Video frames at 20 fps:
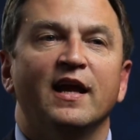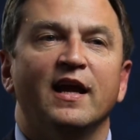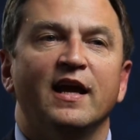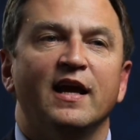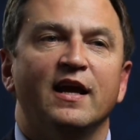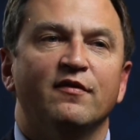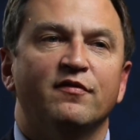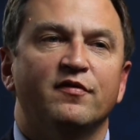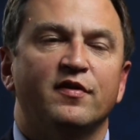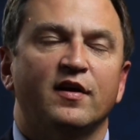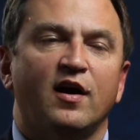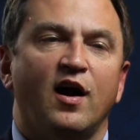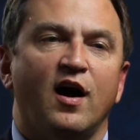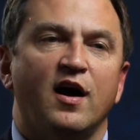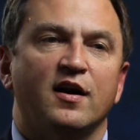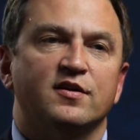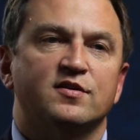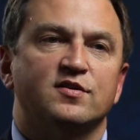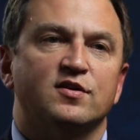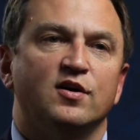If the
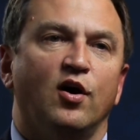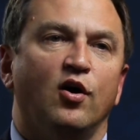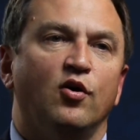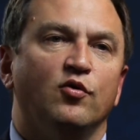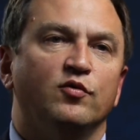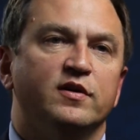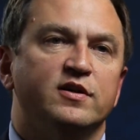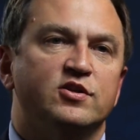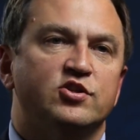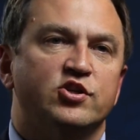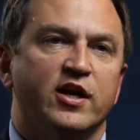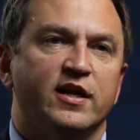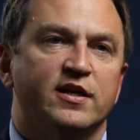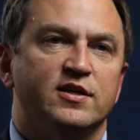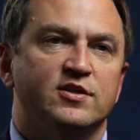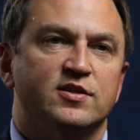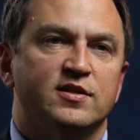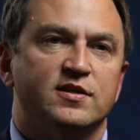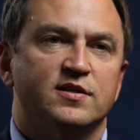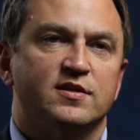codicil only
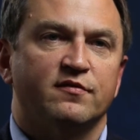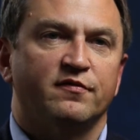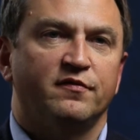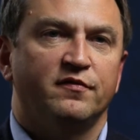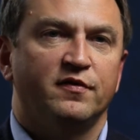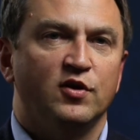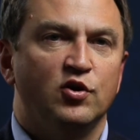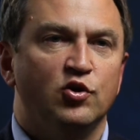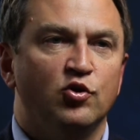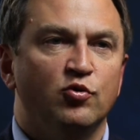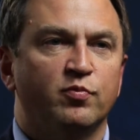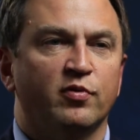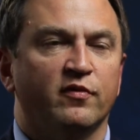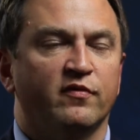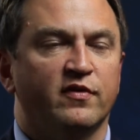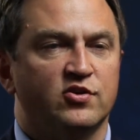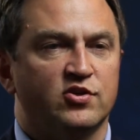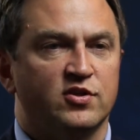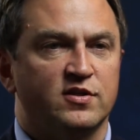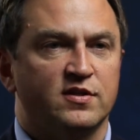changes a few
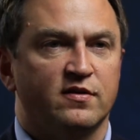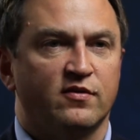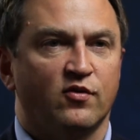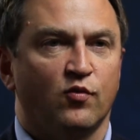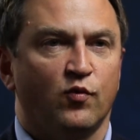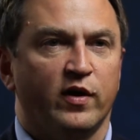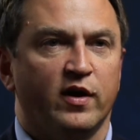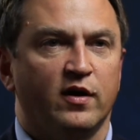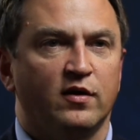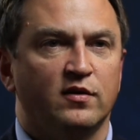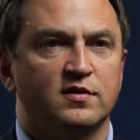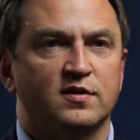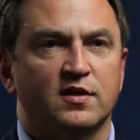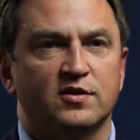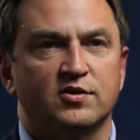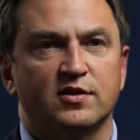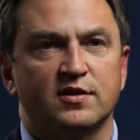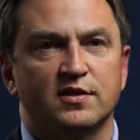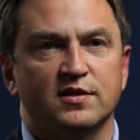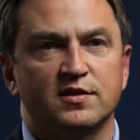provisions of the will,
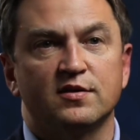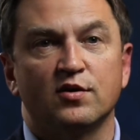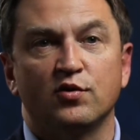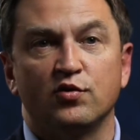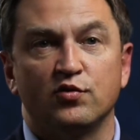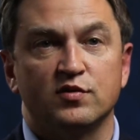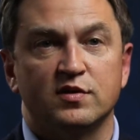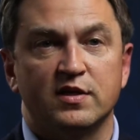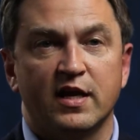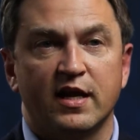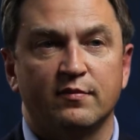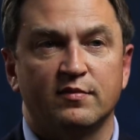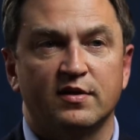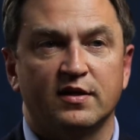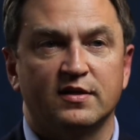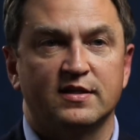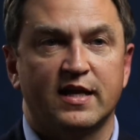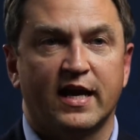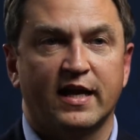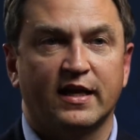such as who's named
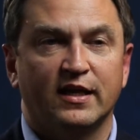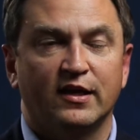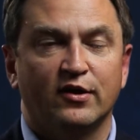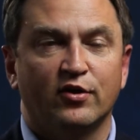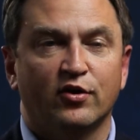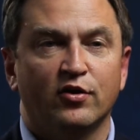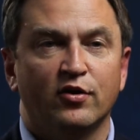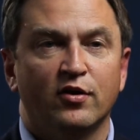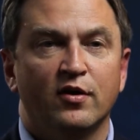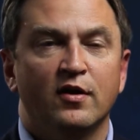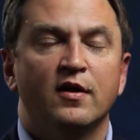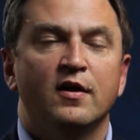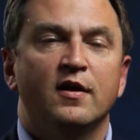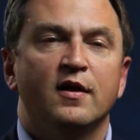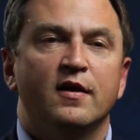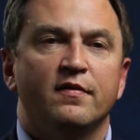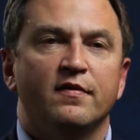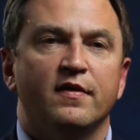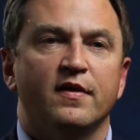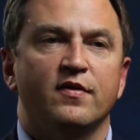executor,
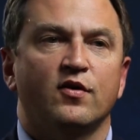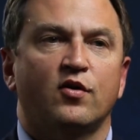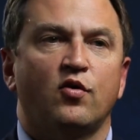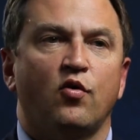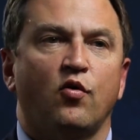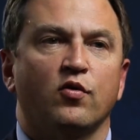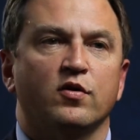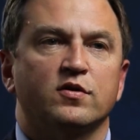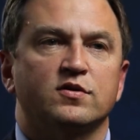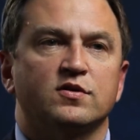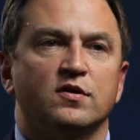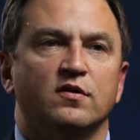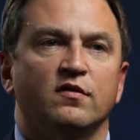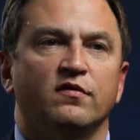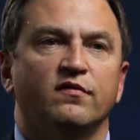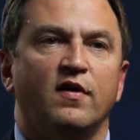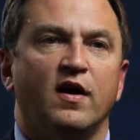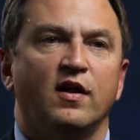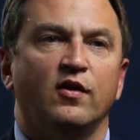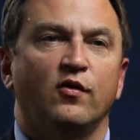then the court's going to
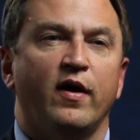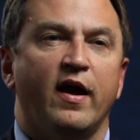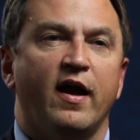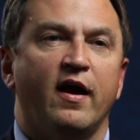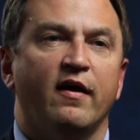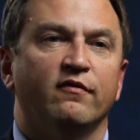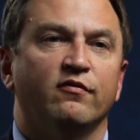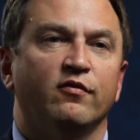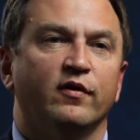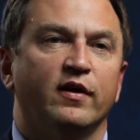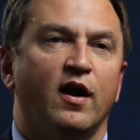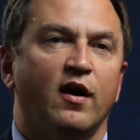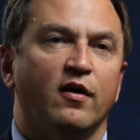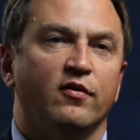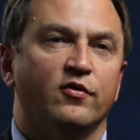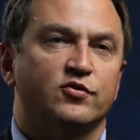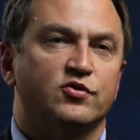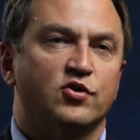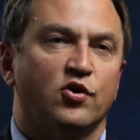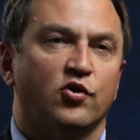follow every
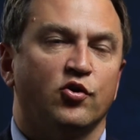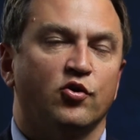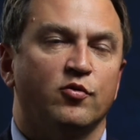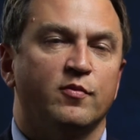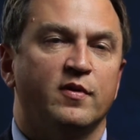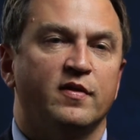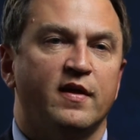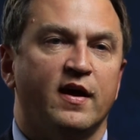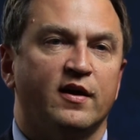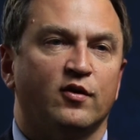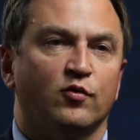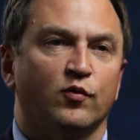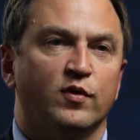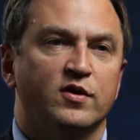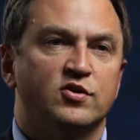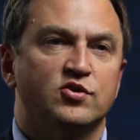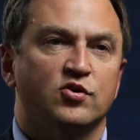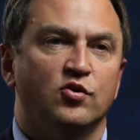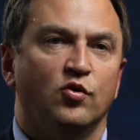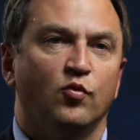other term in that
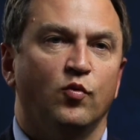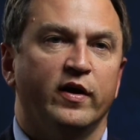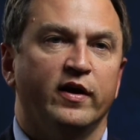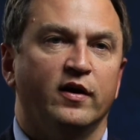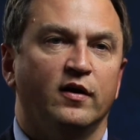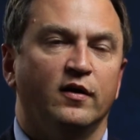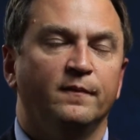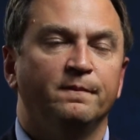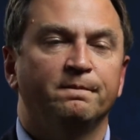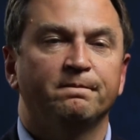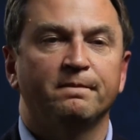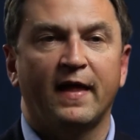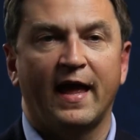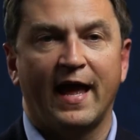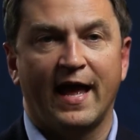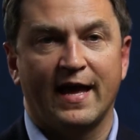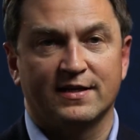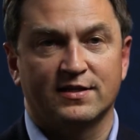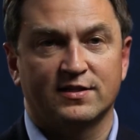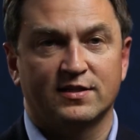original will
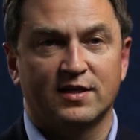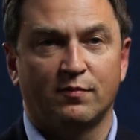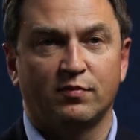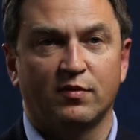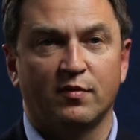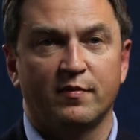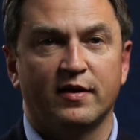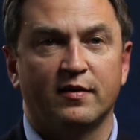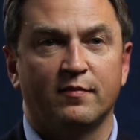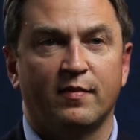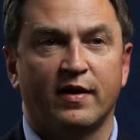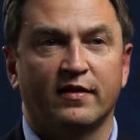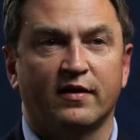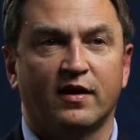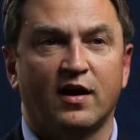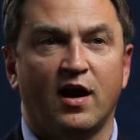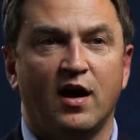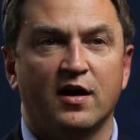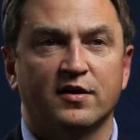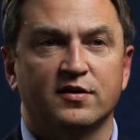as supplemented by the
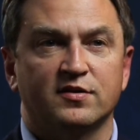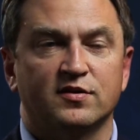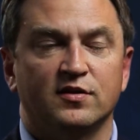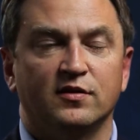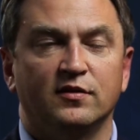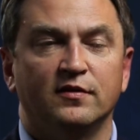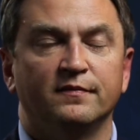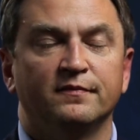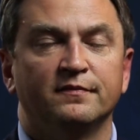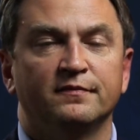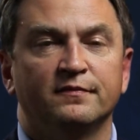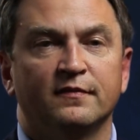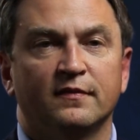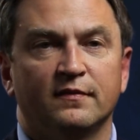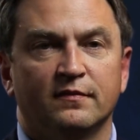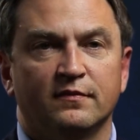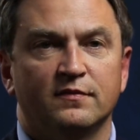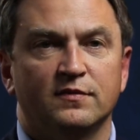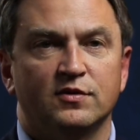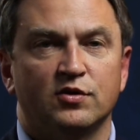codicil
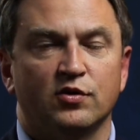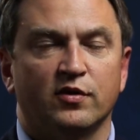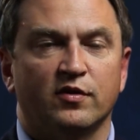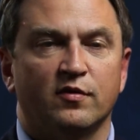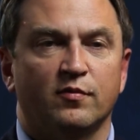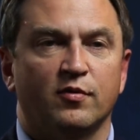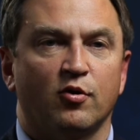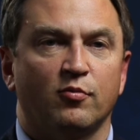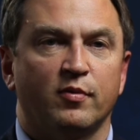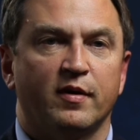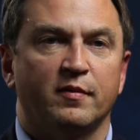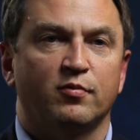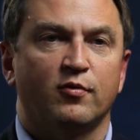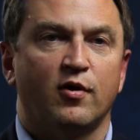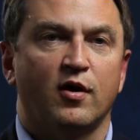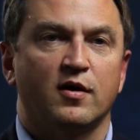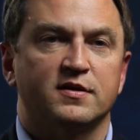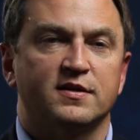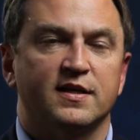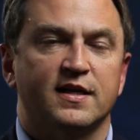during the probate
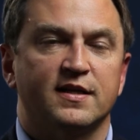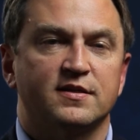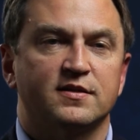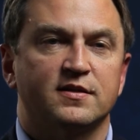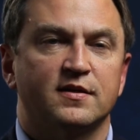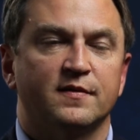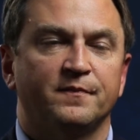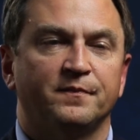process.